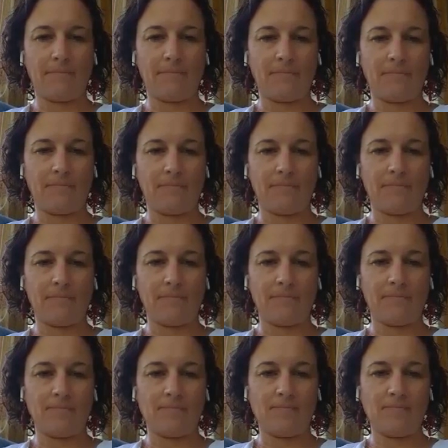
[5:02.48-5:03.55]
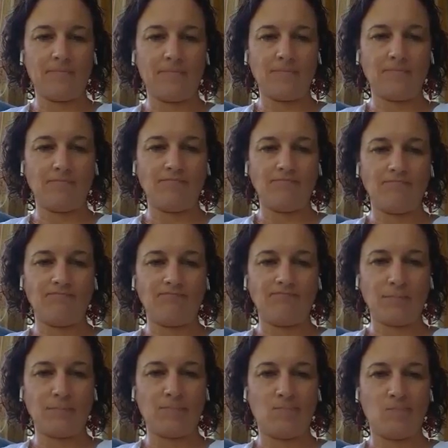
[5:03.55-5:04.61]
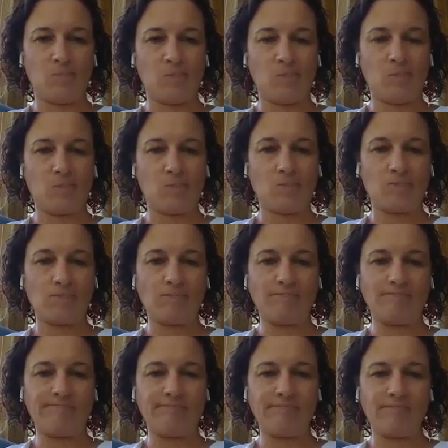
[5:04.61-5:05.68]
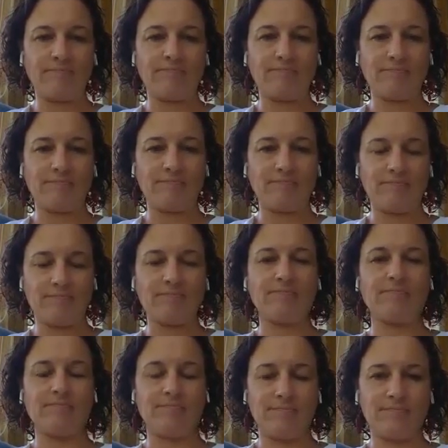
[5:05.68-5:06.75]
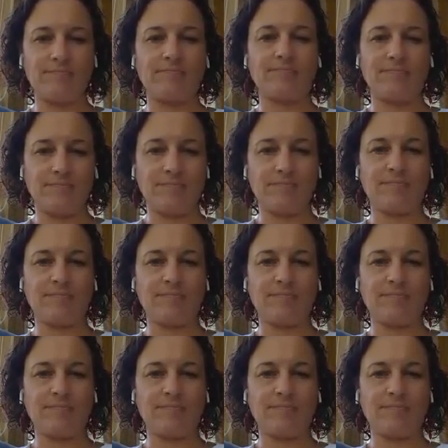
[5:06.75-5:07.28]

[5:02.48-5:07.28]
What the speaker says: (not speaking)